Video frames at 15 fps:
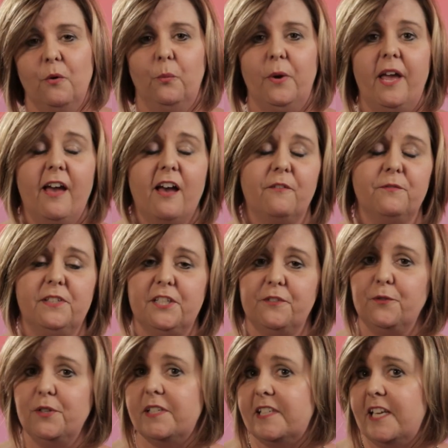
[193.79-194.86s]
We have
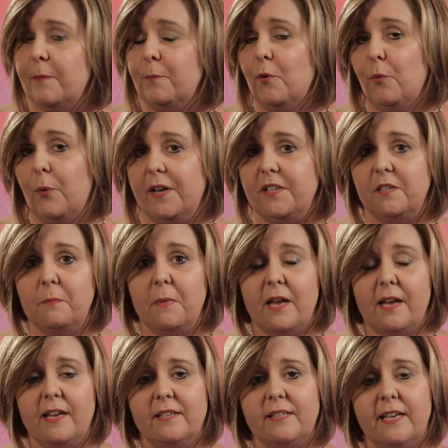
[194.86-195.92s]
different sample
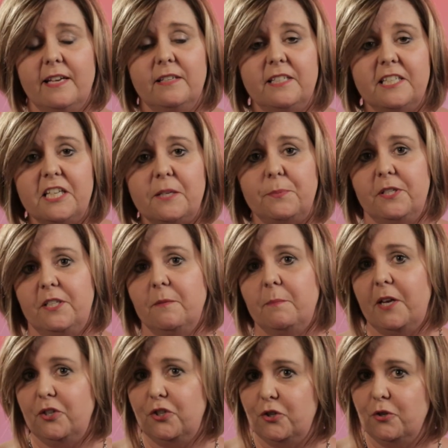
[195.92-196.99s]
resumes and tips to
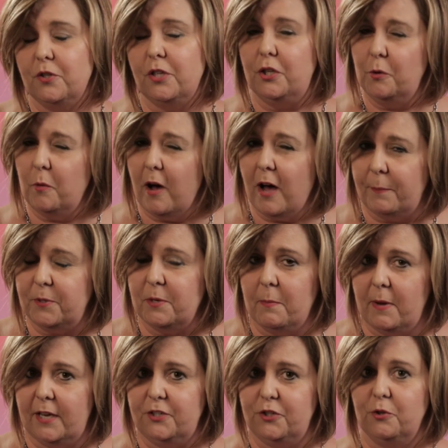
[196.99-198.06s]
make sure that you
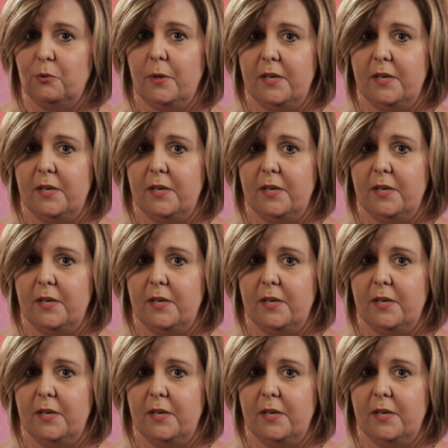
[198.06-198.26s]
optimize your